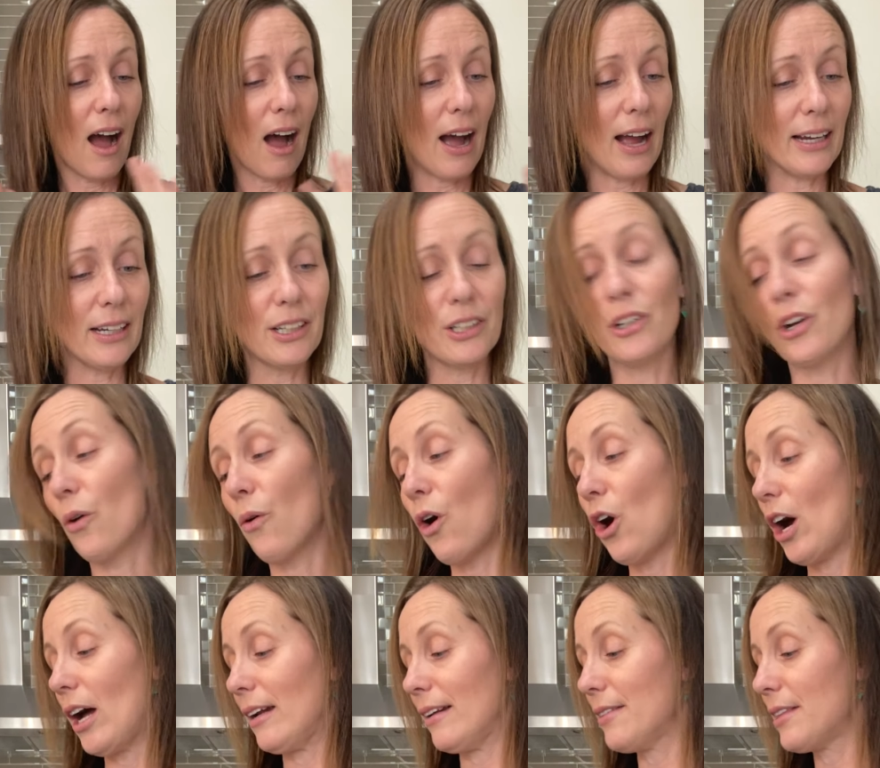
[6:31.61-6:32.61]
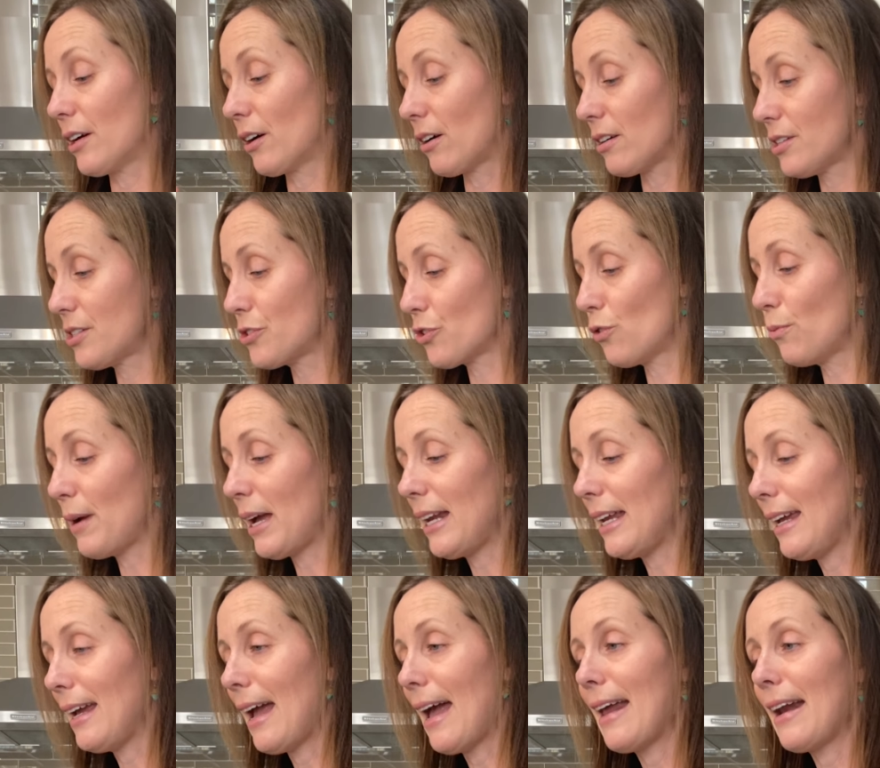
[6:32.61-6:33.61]
I could go on. There are so
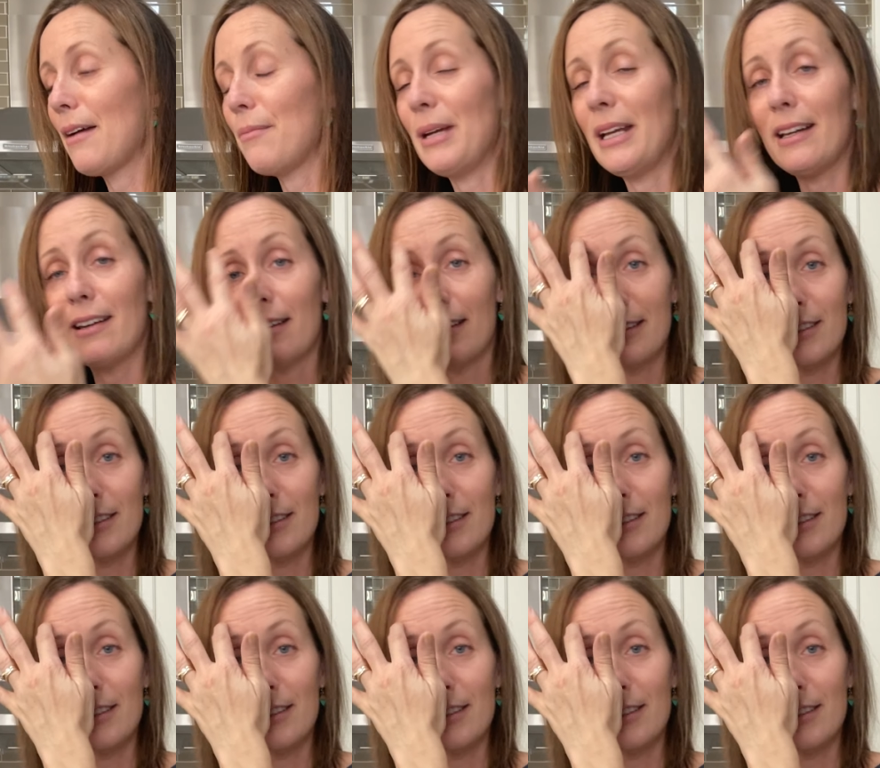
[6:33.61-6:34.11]
many, and I mean,